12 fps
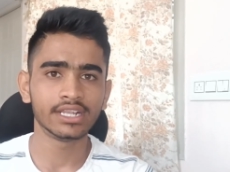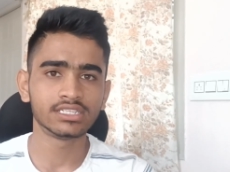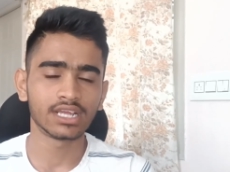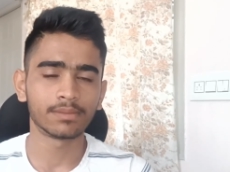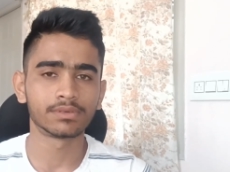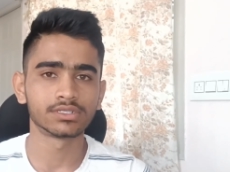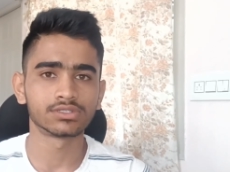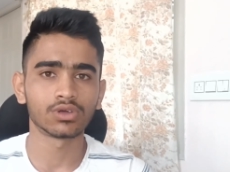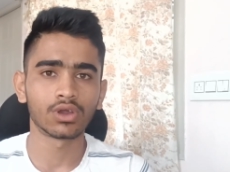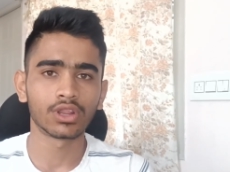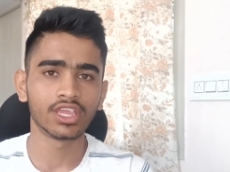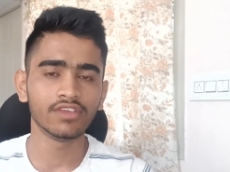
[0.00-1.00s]
8 chapters
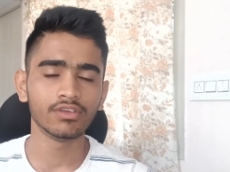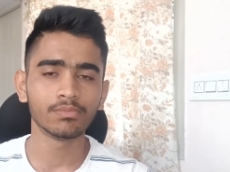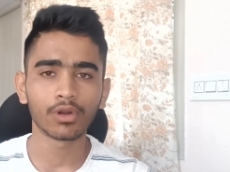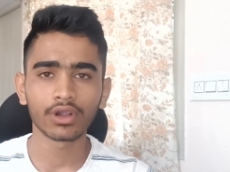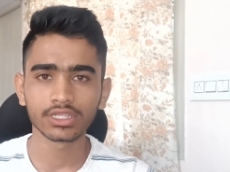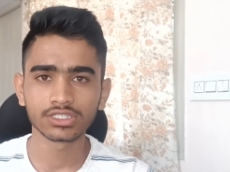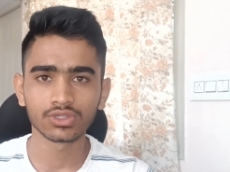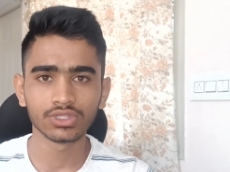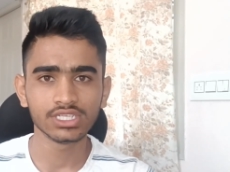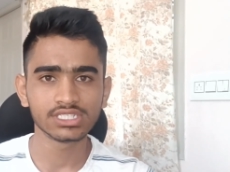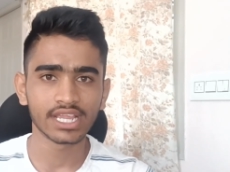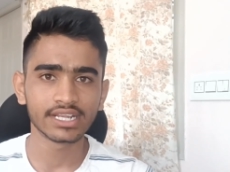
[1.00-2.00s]
or give importance to
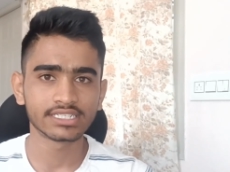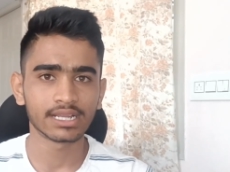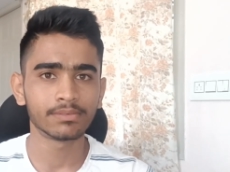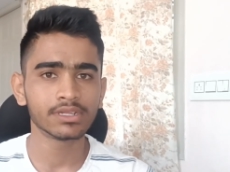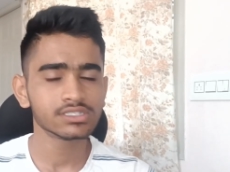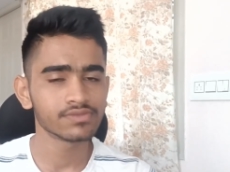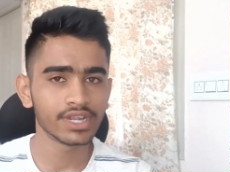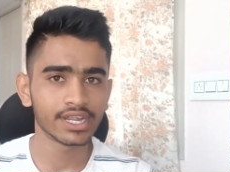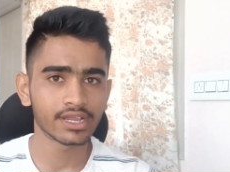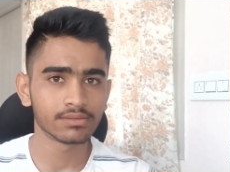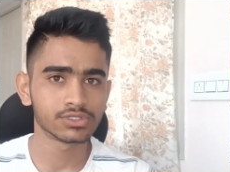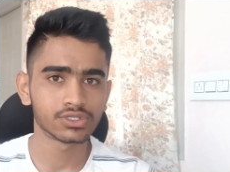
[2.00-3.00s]
these 8 chapters when
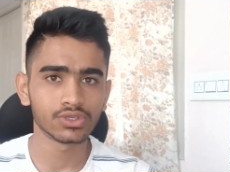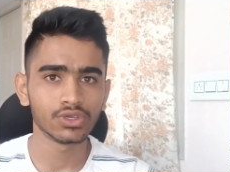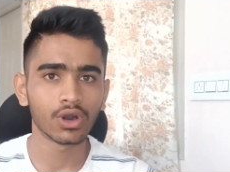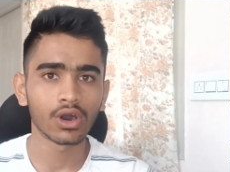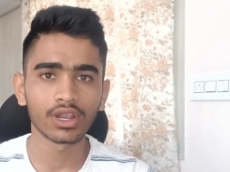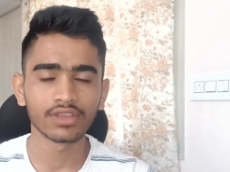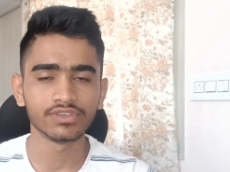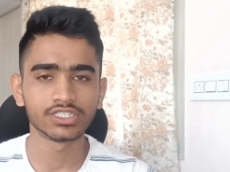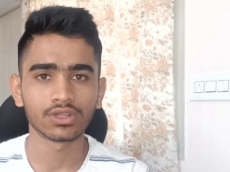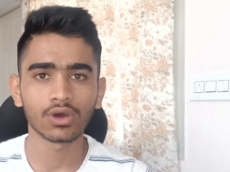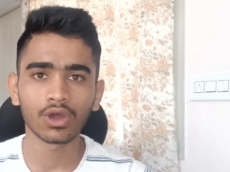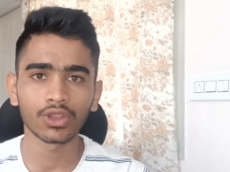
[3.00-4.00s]
it comes to your
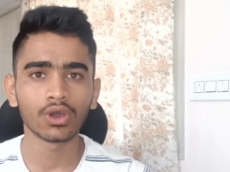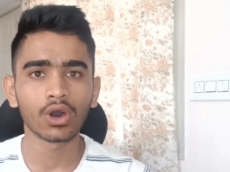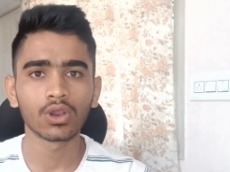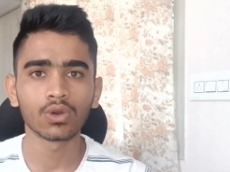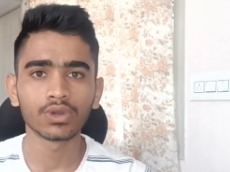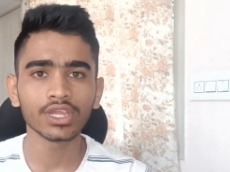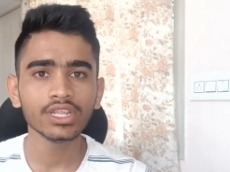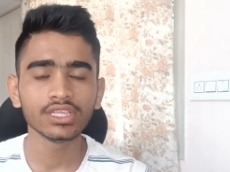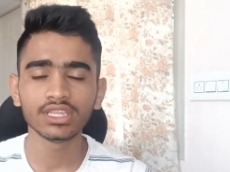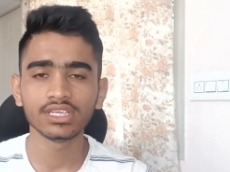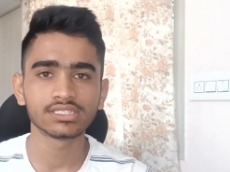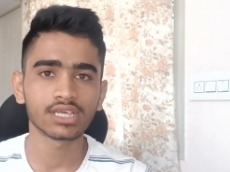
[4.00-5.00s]
revision or your routine
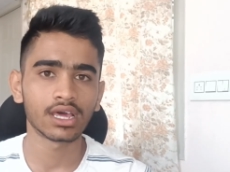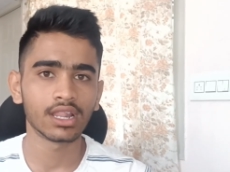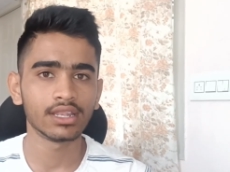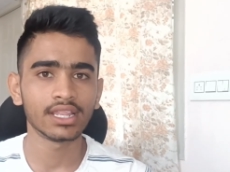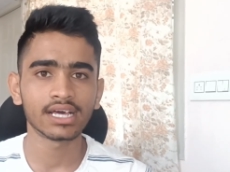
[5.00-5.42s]
in these uh,